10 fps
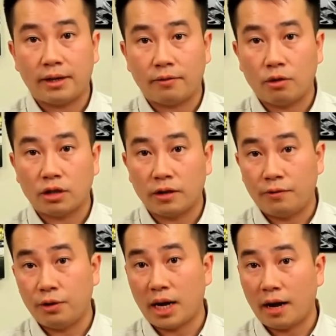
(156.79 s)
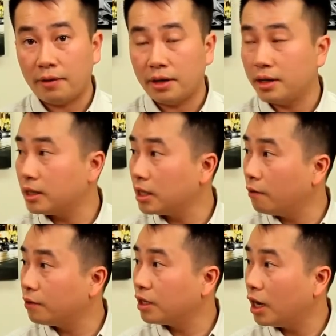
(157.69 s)
of course, if you have it in the
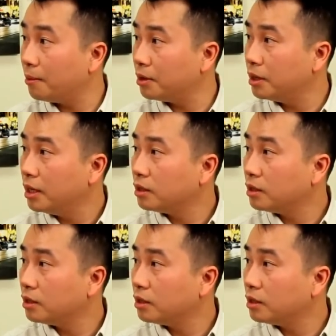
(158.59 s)
self-timer.